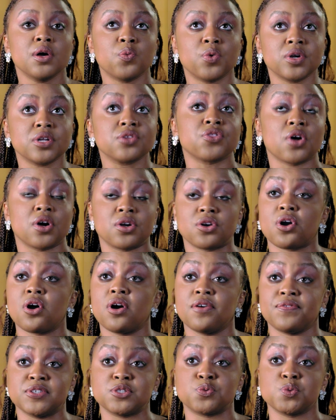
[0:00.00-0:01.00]
would have thought our
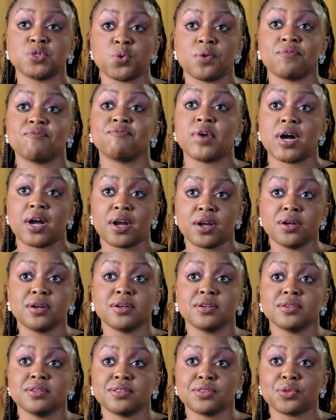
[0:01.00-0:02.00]
office was on fire